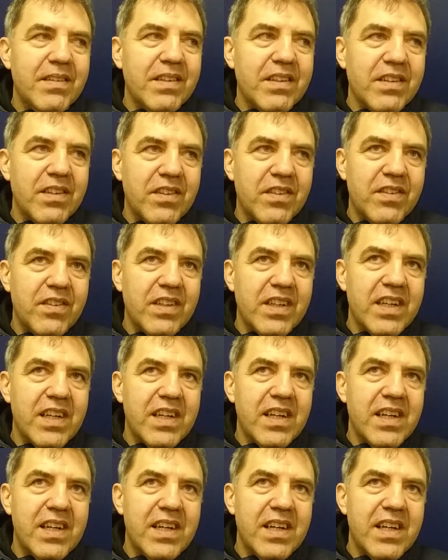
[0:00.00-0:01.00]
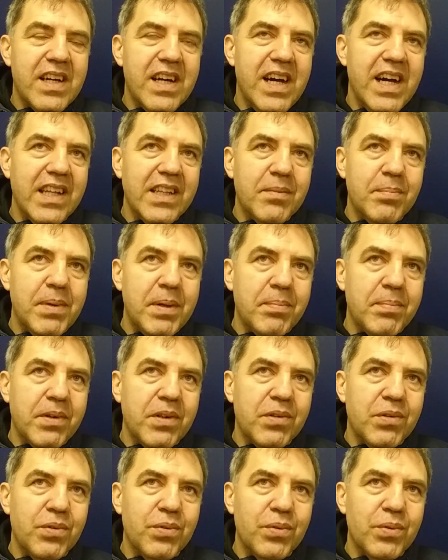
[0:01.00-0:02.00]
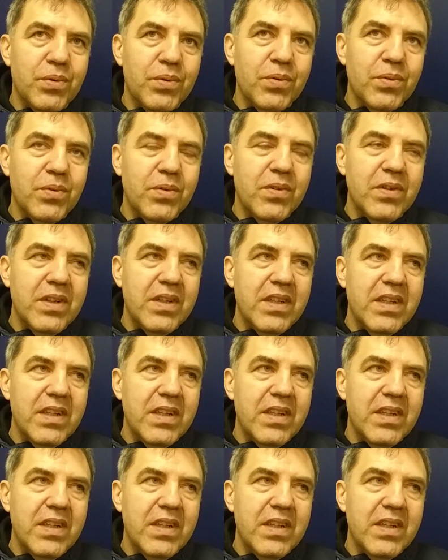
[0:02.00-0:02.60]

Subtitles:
because other people who